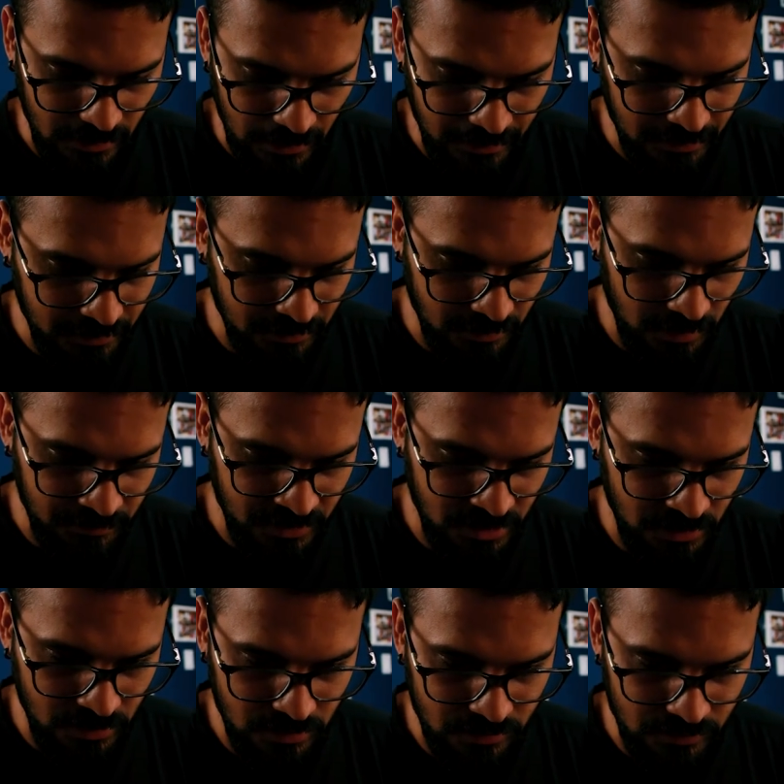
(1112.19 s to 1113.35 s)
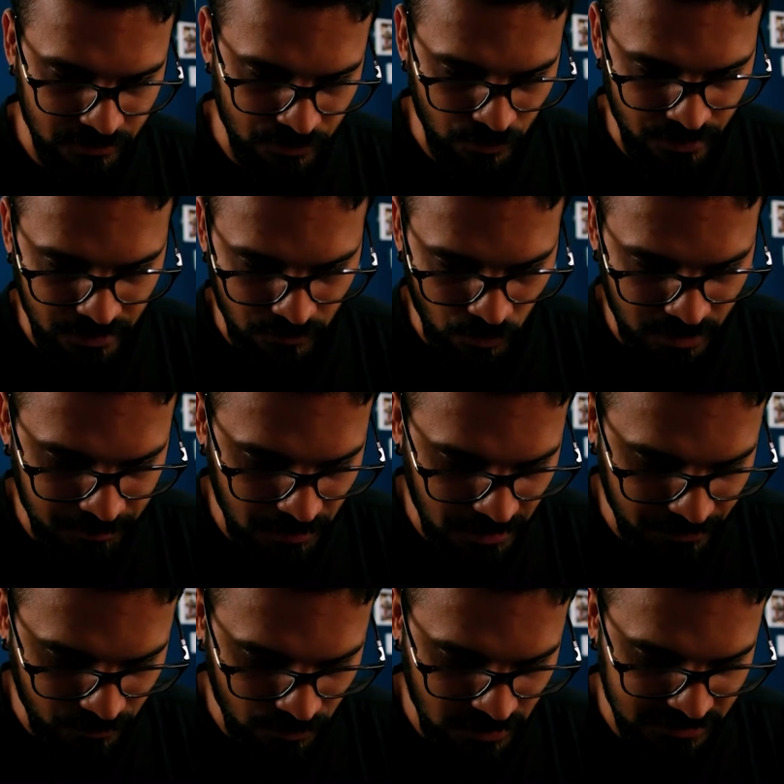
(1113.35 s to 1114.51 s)
Again, come here, you wanna, what part
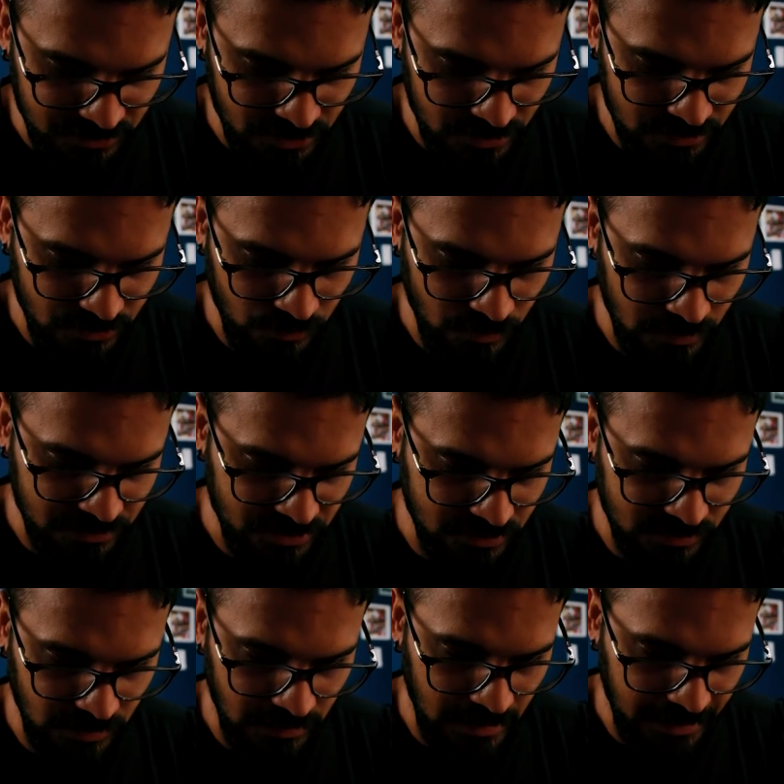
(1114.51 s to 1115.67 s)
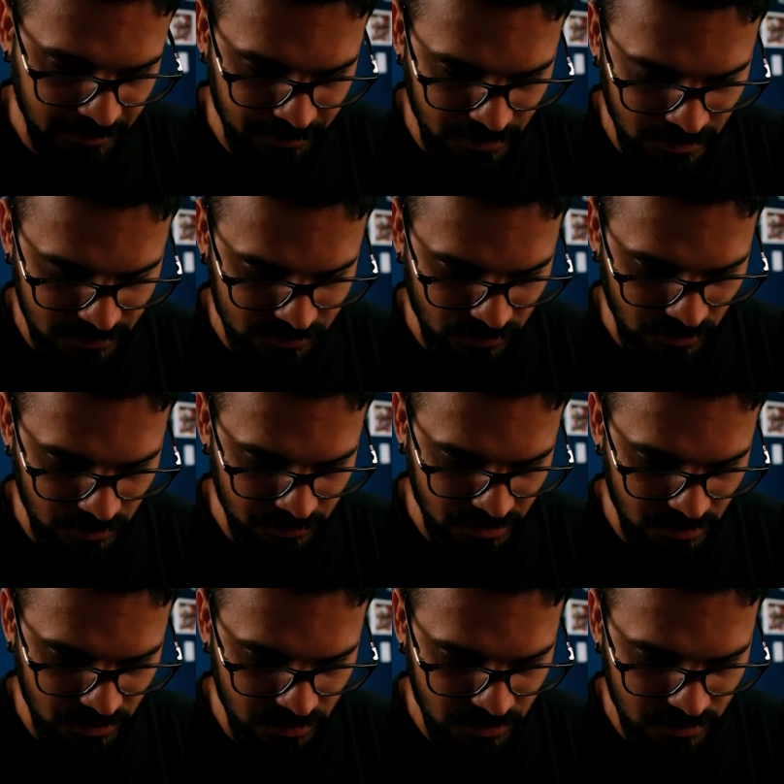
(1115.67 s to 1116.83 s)
you wanna adjust? You wanna adjust the light part, so come
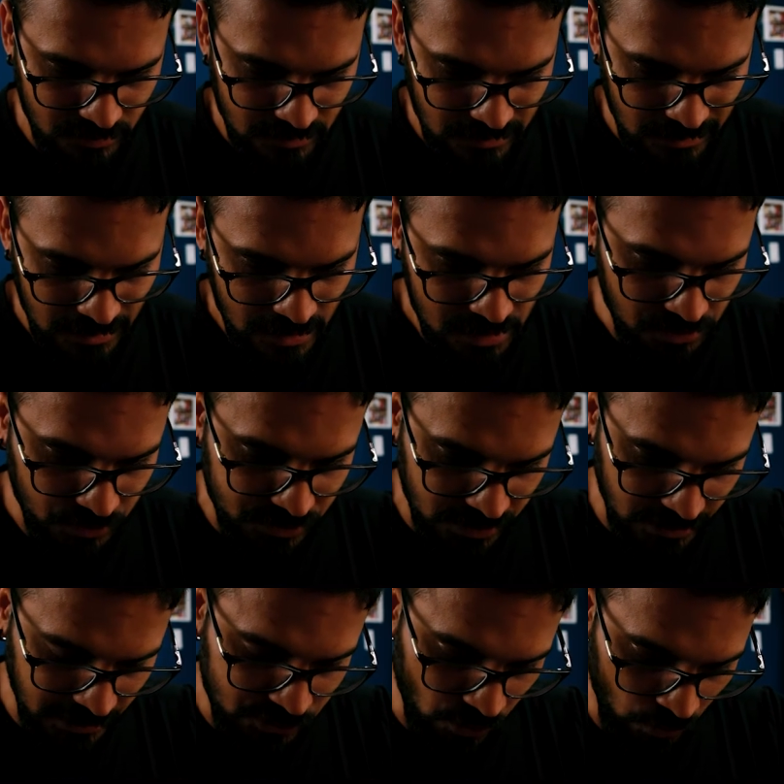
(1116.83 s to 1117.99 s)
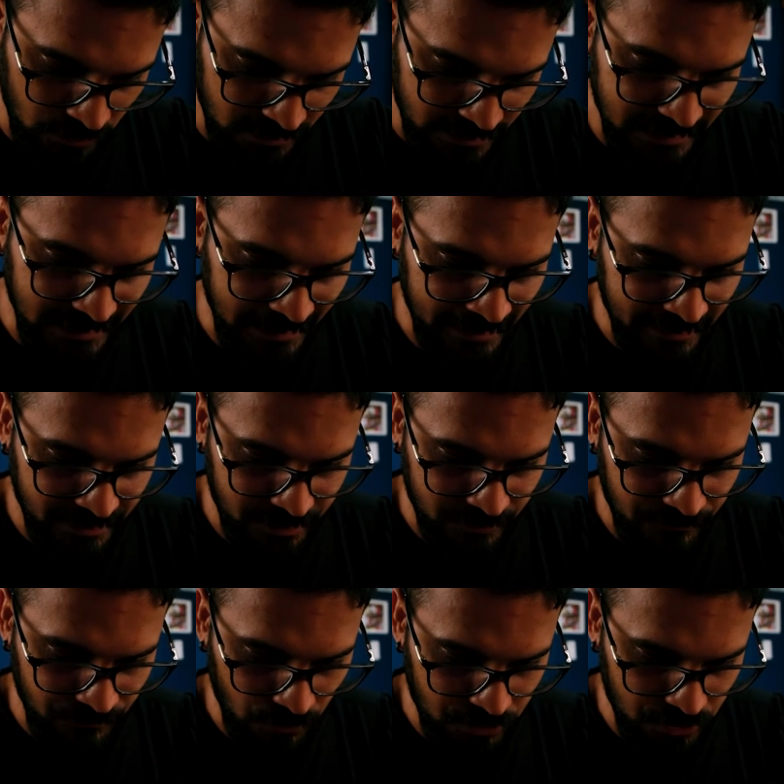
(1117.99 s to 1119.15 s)
here. You see it's already edited
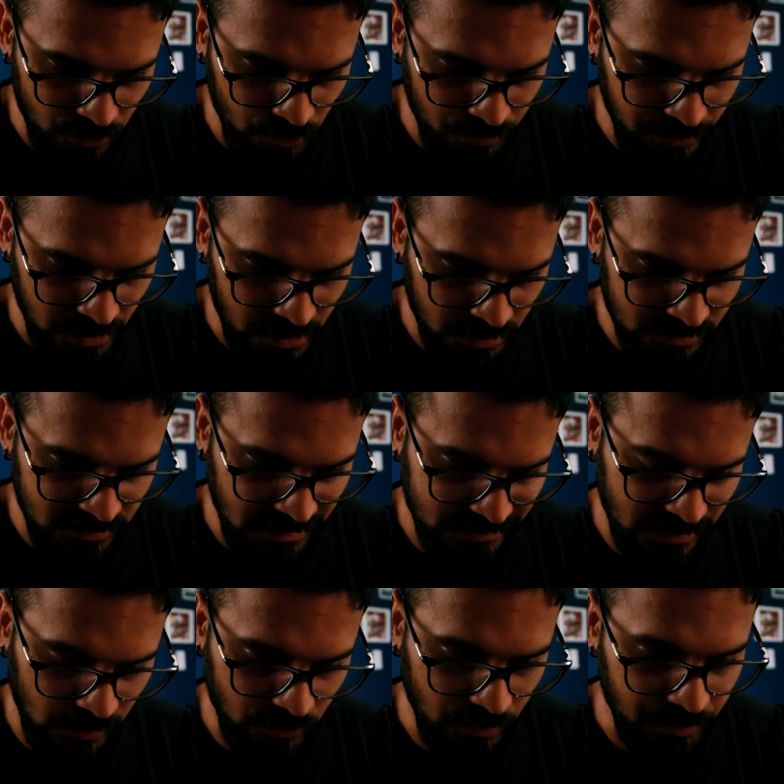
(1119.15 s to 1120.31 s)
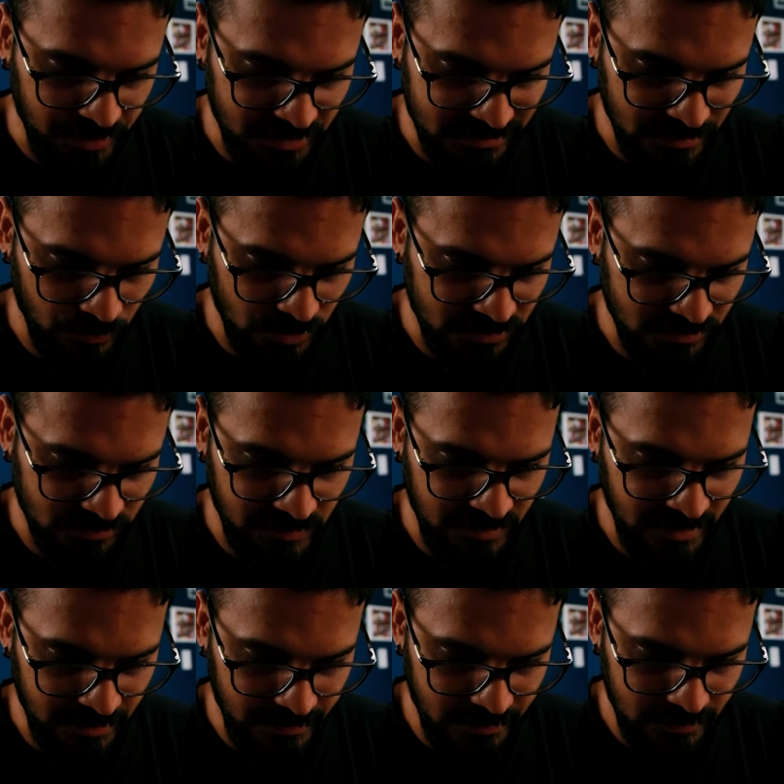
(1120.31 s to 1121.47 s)
for you because that's how the preset was
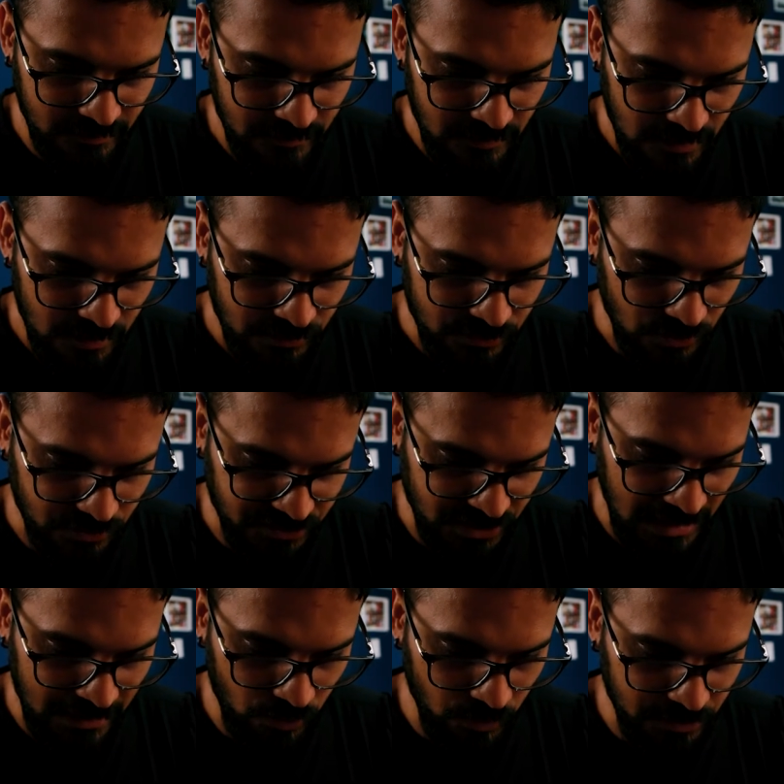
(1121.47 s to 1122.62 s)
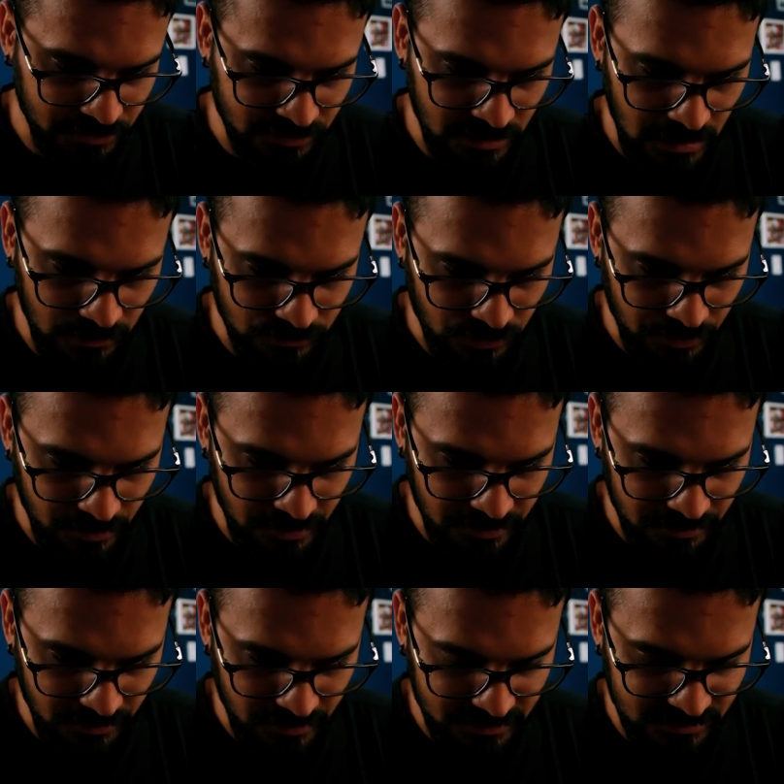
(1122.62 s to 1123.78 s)
created. So shadow was down, so you can
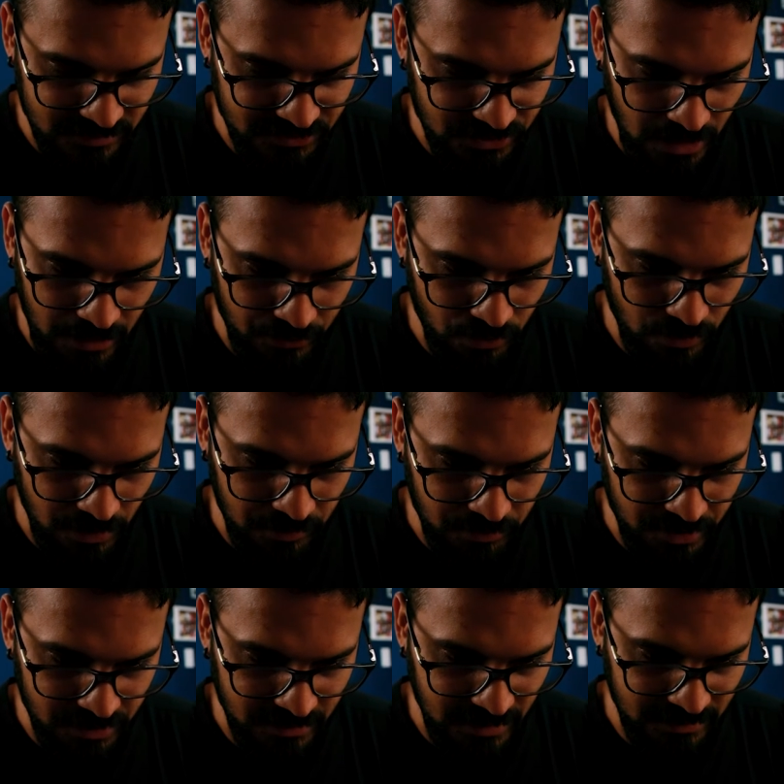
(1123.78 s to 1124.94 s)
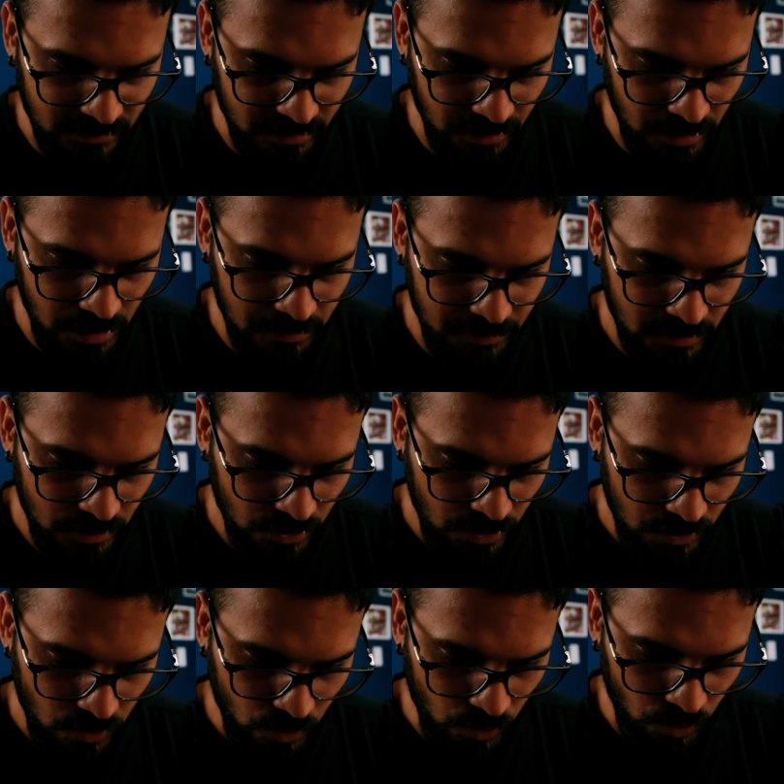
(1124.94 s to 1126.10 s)
increase the shadow and bring that thing up,
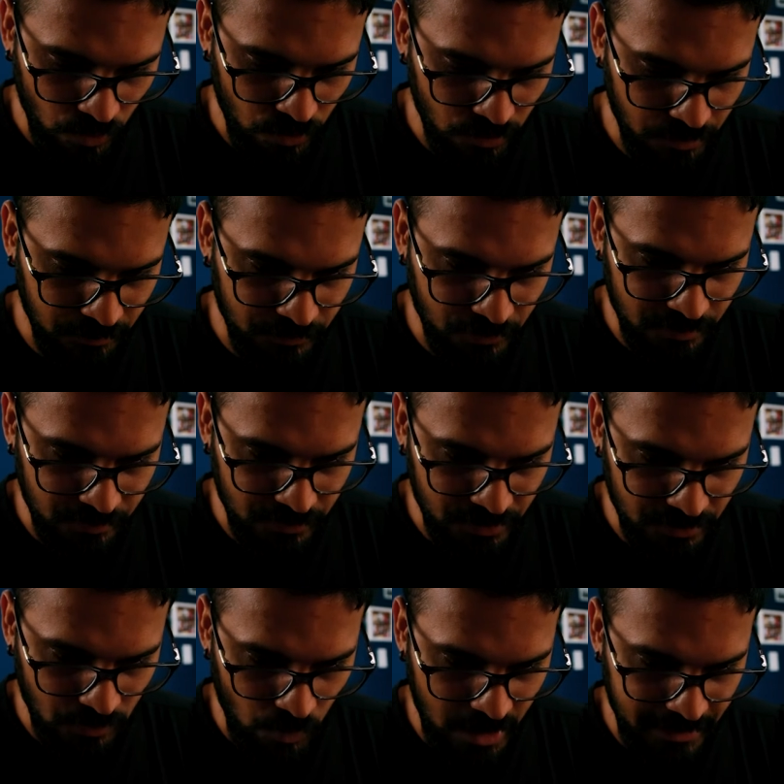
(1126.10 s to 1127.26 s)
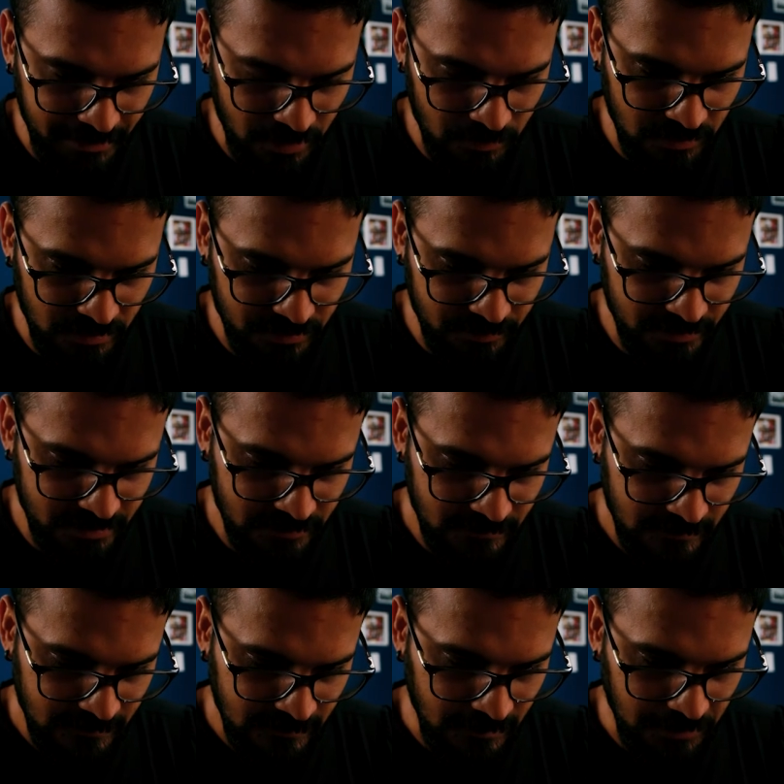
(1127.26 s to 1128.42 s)
and you can bring the white up a little bit
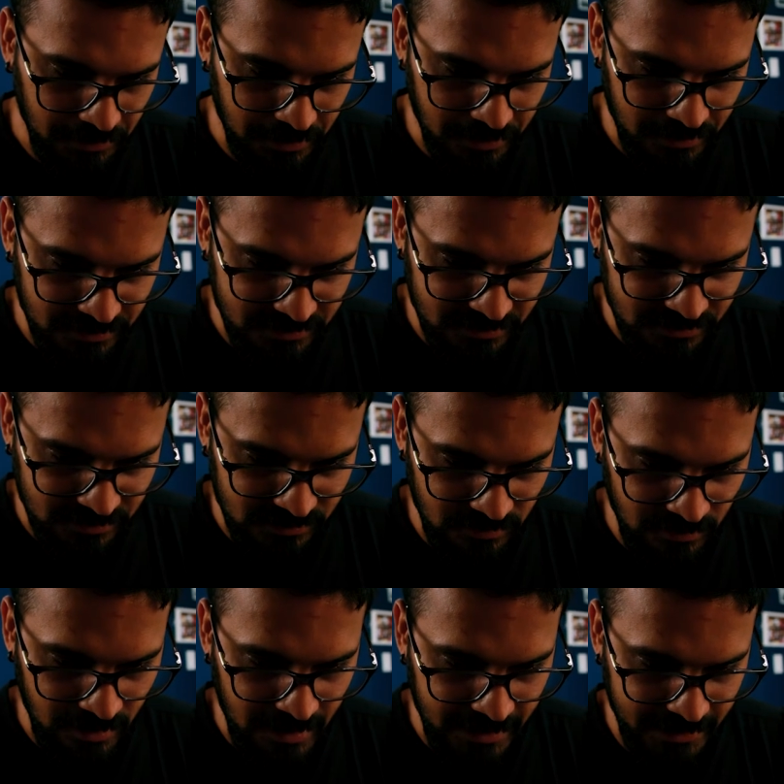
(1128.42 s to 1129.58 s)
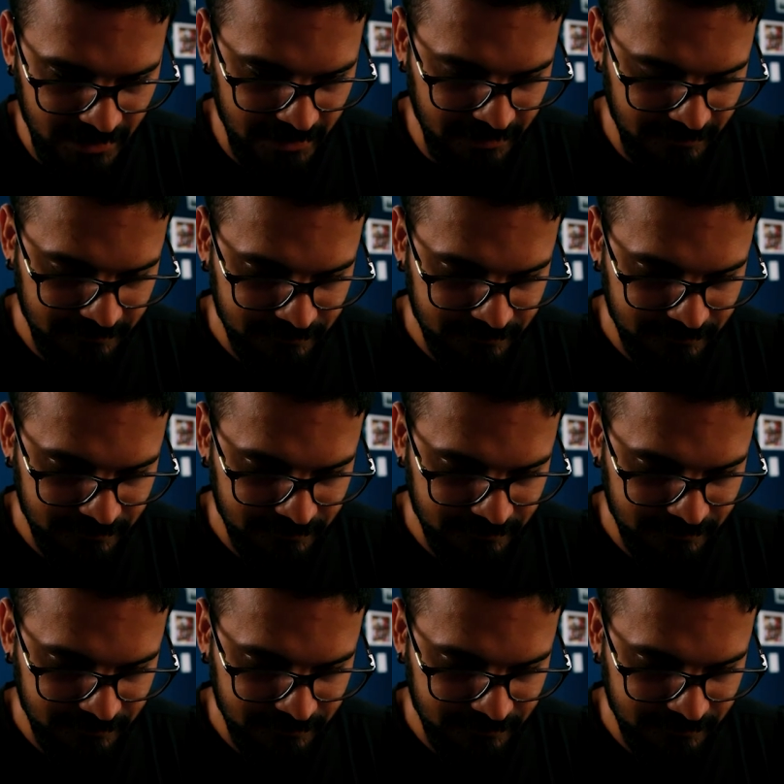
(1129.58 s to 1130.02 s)
and decrease the highlight.